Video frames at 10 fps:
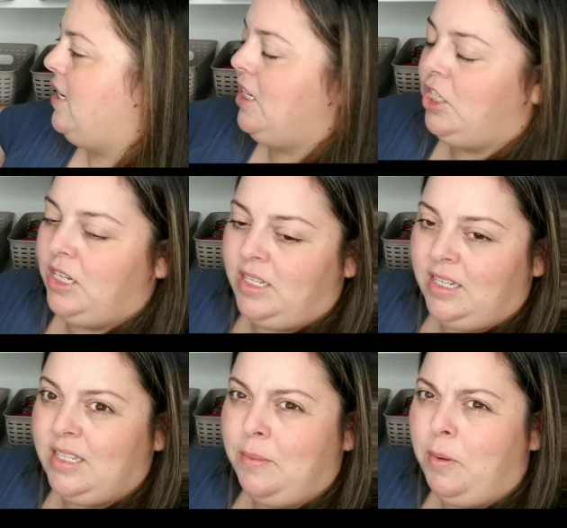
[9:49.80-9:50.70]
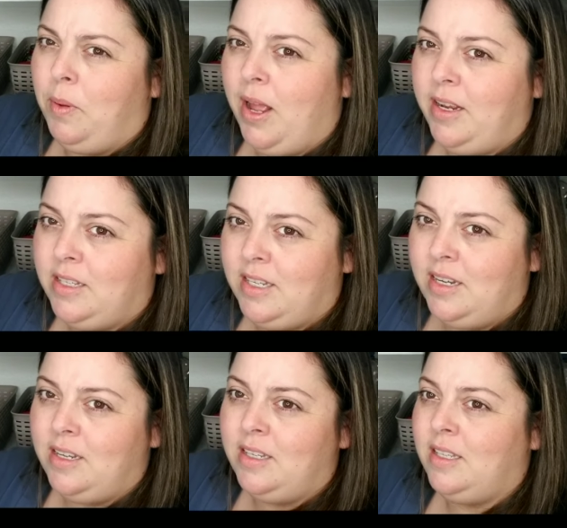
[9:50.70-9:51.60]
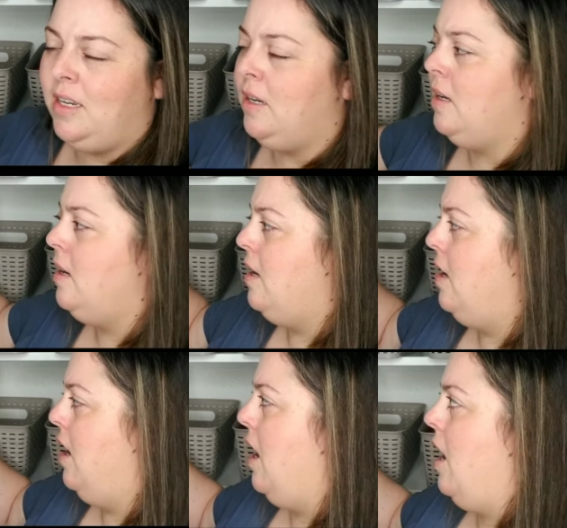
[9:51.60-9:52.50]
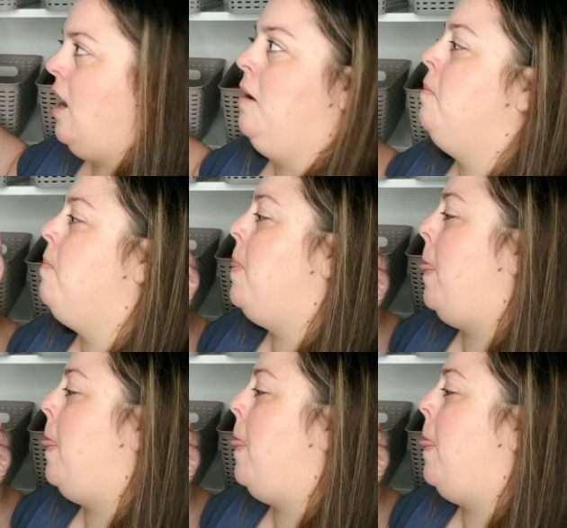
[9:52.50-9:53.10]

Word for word: dishes and some appliances and um,